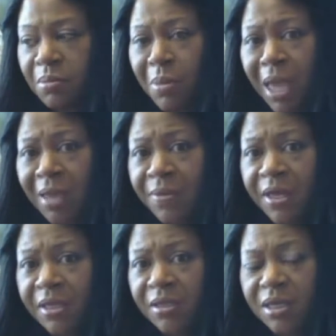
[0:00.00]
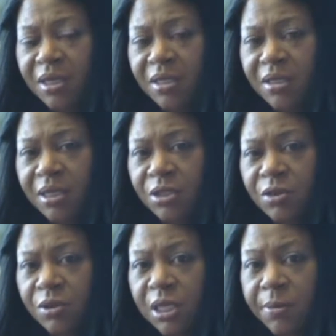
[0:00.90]
Maybe the
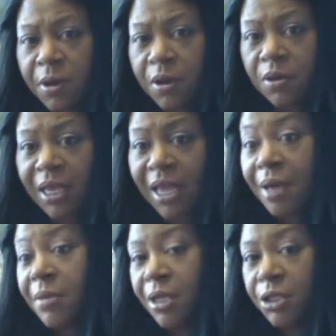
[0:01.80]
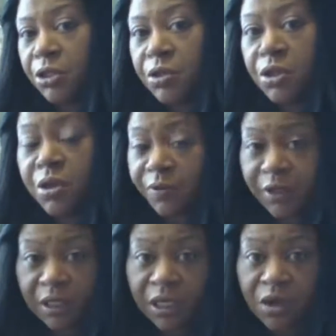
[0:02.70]
Essential Depot lady, I'm not sure. You're going to have
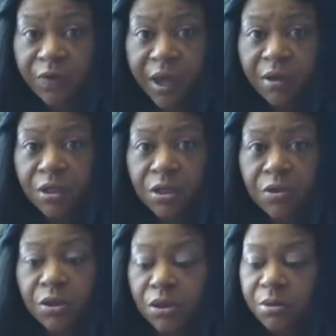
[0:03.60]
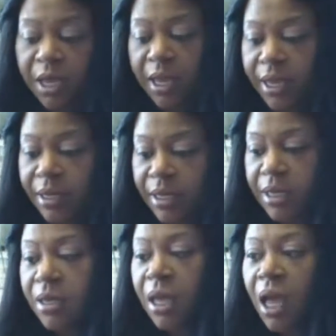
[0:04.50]
to click around on YouTube like I did.
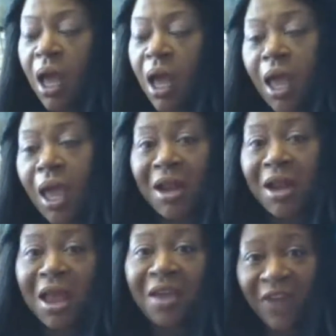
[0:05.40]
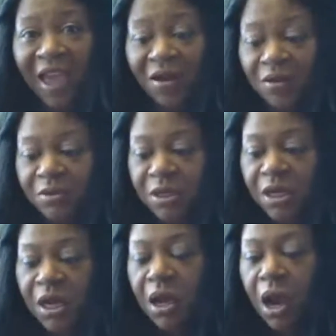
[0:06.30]
And I found
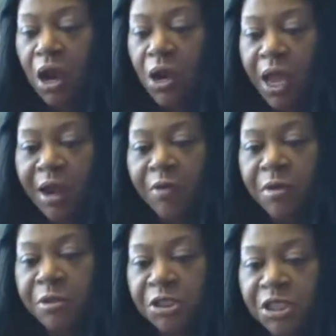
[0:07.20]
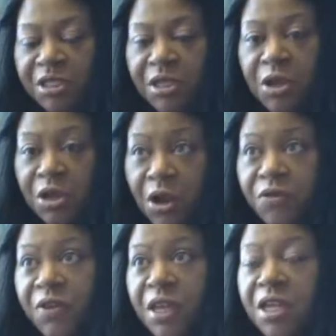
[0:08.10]
her, and I remember in her
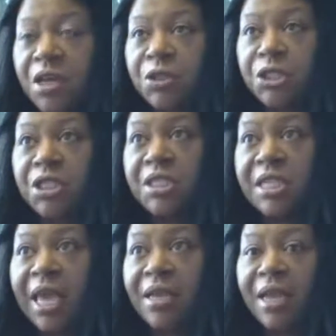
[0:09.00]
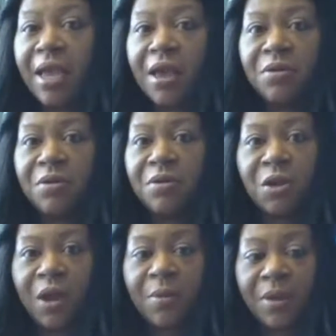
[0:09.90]
video, she sat down, she had
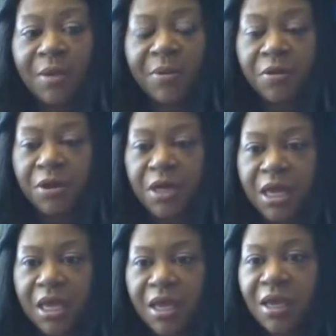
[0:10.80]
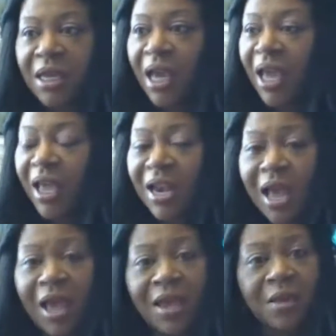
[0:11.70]
a grandbaby on her knee, and
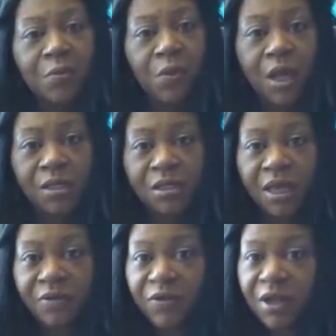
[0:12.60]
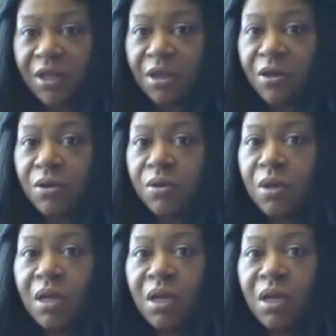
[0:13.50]
I had watched that video,